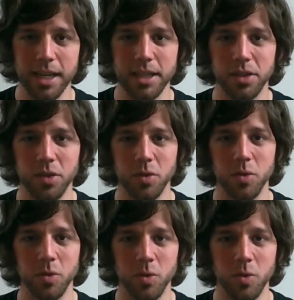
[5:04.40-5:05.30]
is
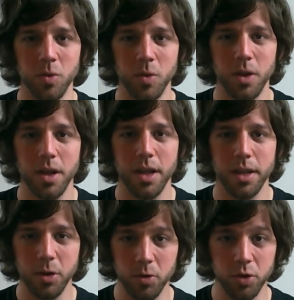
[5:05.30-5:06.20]
to
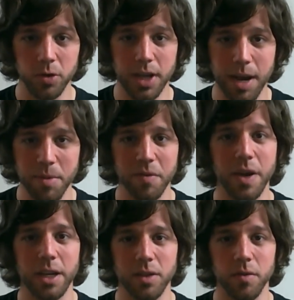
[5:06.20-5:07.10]
use your time
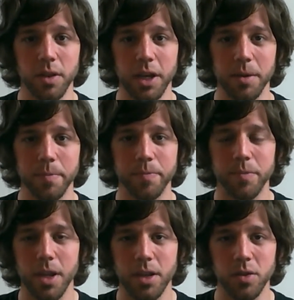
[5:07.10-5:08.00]
effectively.
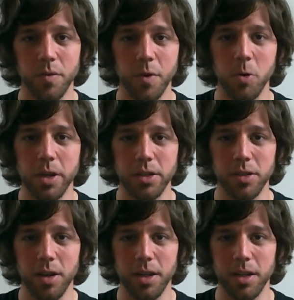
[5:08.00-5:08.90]
So
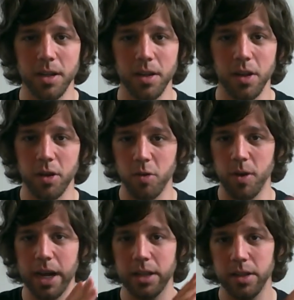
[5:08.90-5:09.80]
focus on the
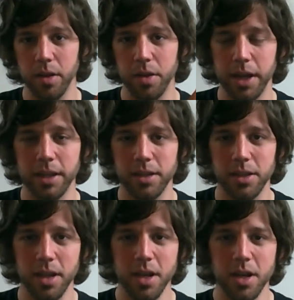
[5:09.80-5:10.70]
correct
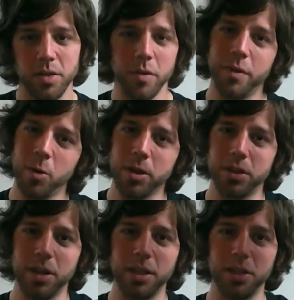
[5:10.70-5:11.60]
things. Don't
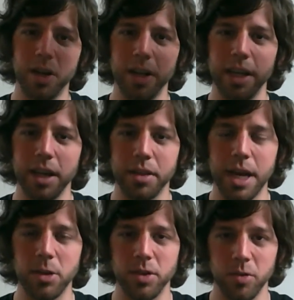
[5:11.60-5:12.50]
focus on studying
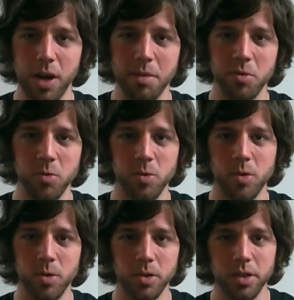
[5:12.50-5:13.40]
1,000 grammar
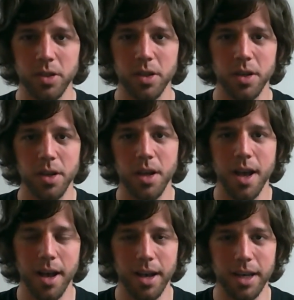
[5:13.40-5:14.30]
rules.
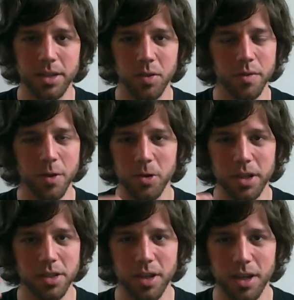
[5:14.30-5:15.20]
Don't
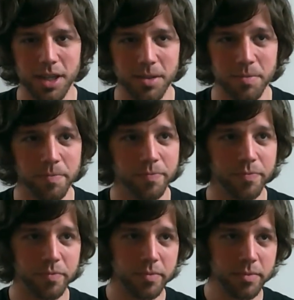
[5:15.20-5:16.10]
focus on,